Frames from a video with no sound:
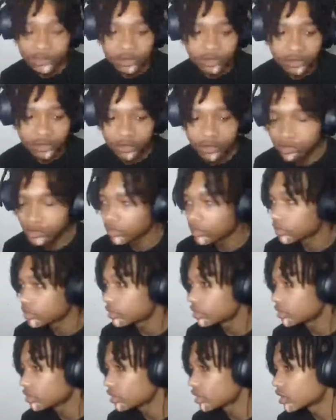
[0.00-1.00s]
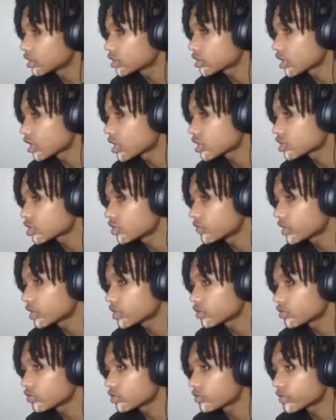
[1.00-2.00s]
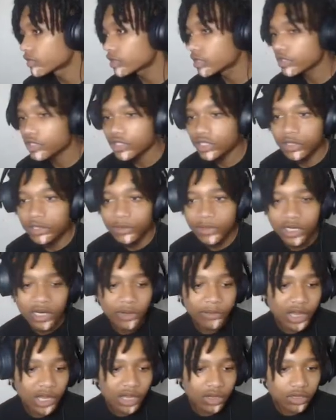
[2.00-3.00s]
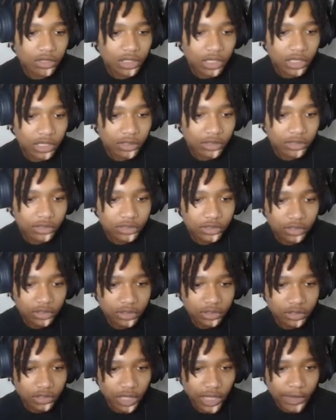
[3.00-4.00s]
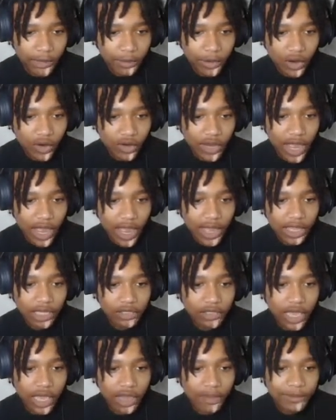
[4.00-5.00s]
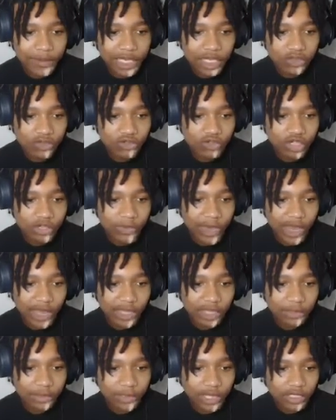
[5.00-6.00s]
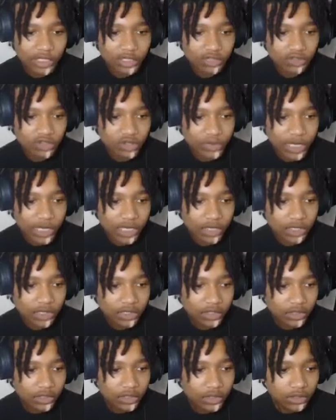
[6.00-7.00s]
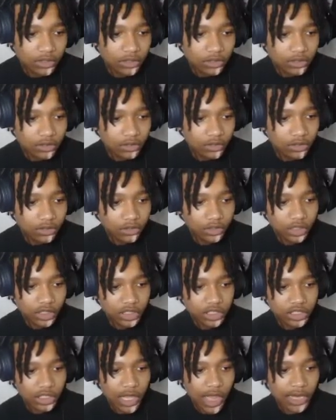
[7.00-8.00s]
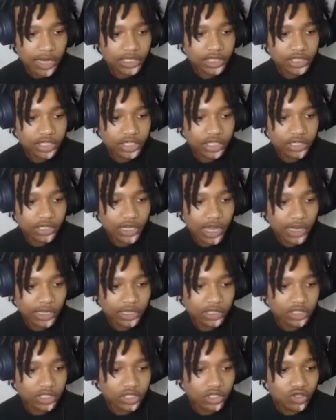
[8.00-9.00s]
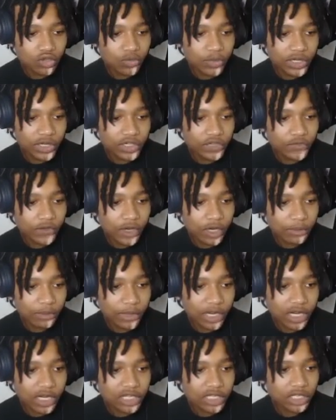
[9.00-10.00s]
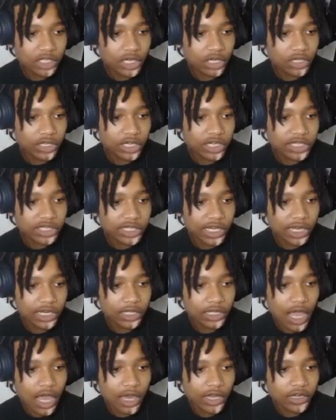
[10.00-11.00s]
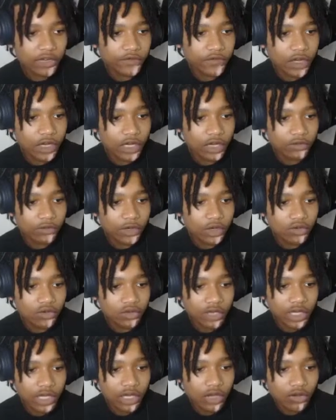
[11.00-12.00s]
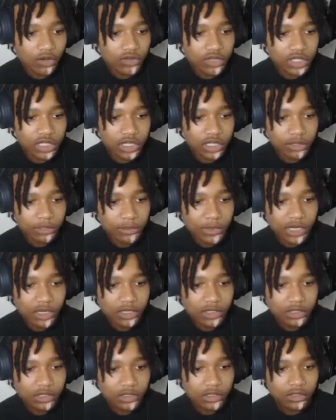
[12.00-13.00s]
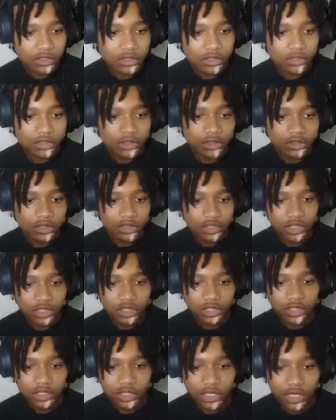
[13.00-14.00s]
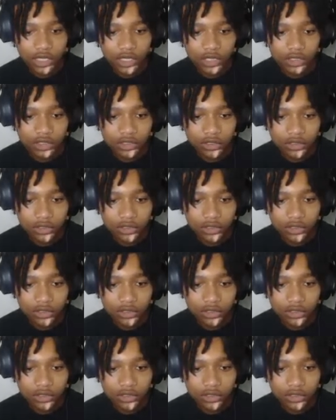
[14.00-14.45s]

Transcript: Yeah, it's not shit we can do to win this shit, bro. I'm not gonna lie. Hey, Brody, I ain't gonna lie. Me and you just might have to play twos, bro. These locks and shit acting stupid as fuck, bro. This literally the second lock in a fucking row who can't hold stick, bro. Shit sad.